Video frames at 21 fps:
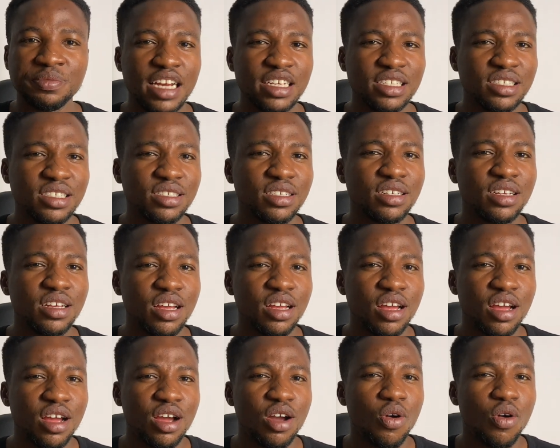And
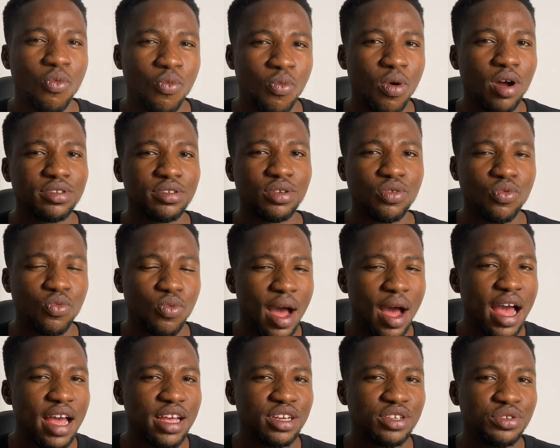
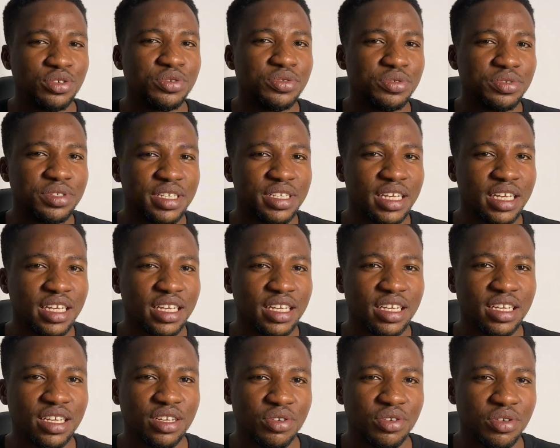why do you
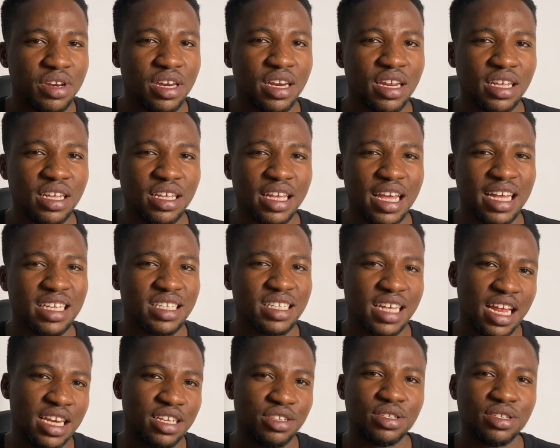think you didn't
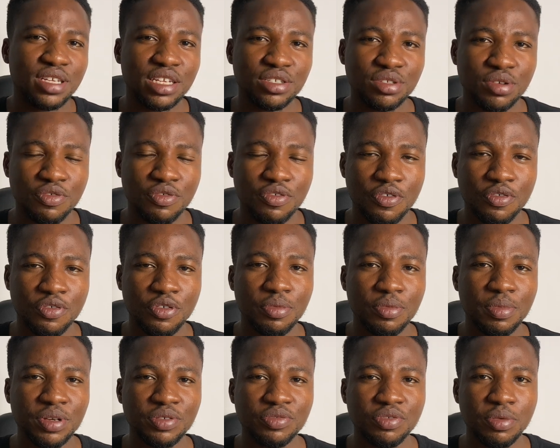get any sense of
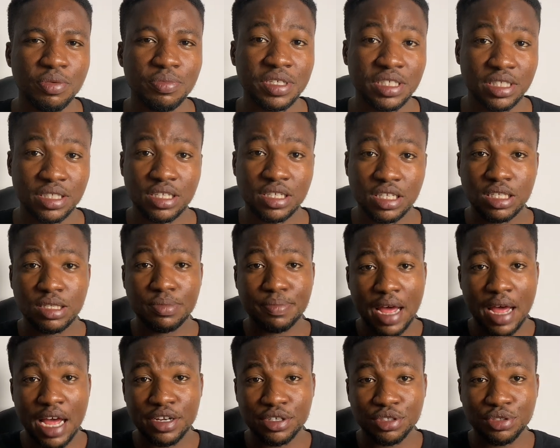fulfillment from it in
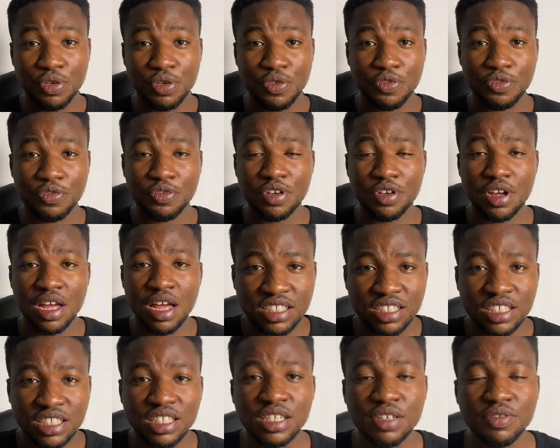spite of
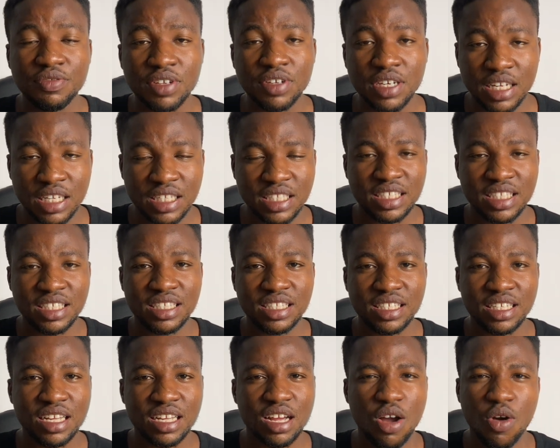achieving
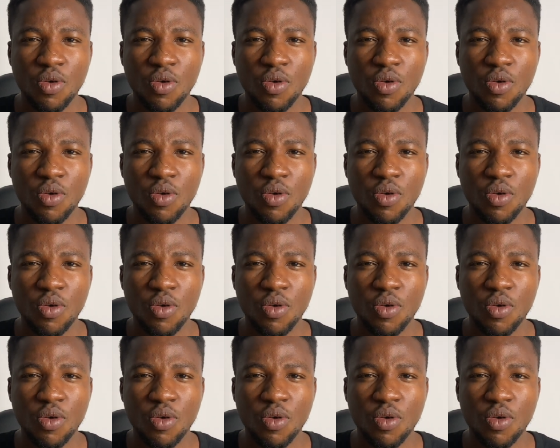it?